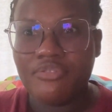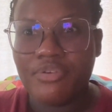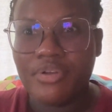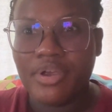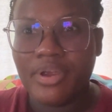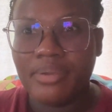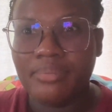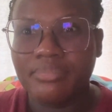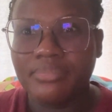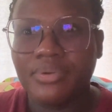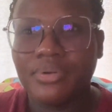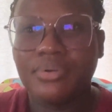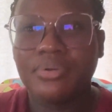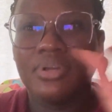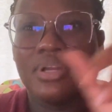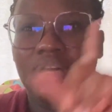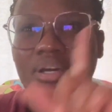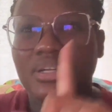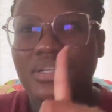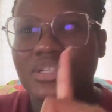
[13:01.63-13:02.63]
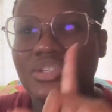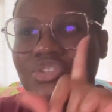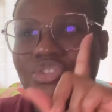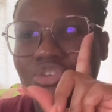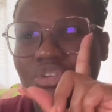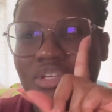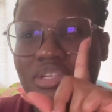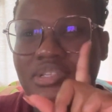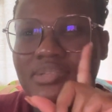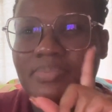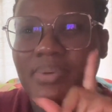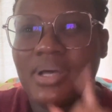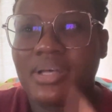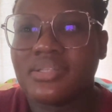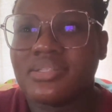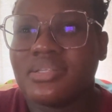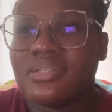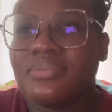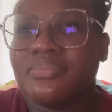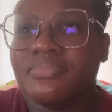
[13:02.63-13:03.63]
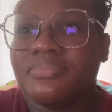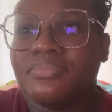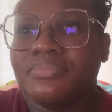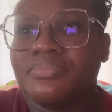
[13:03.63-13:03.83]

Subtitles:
form. Hold on, this truck is passing.